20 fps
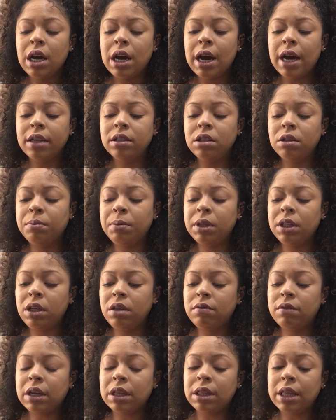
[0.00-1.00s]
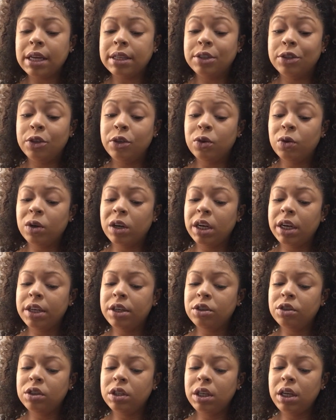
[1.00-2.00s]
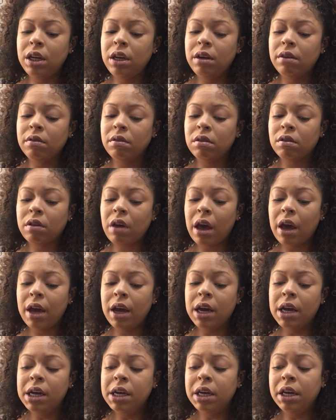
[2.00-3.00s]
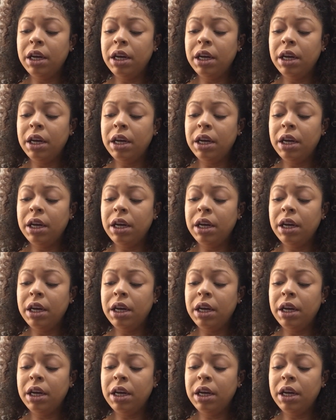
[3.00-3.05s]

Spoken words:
I do believe that that's your energy, okay?